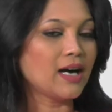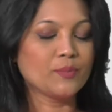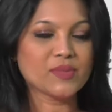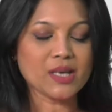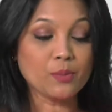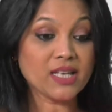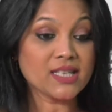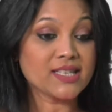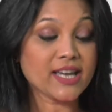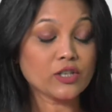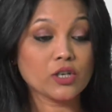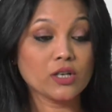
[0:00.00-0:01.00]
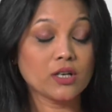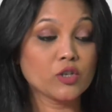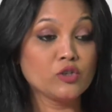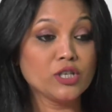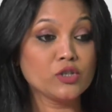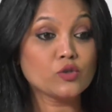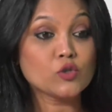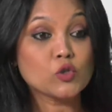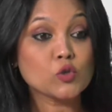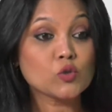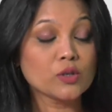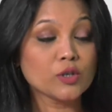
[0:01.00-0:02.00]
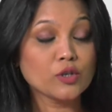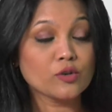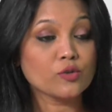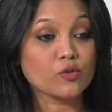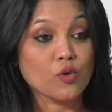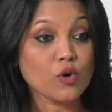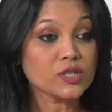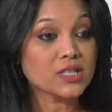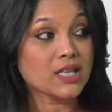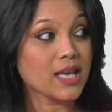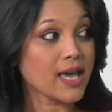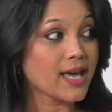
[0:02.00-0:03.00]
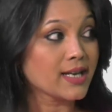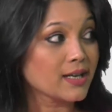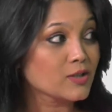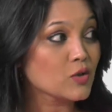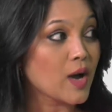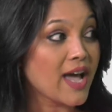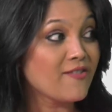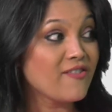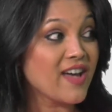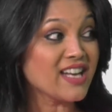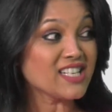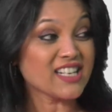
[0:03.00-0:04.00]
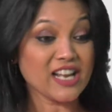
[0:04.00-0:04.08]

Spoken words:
Somebody said you need to roast the henna. So I went and I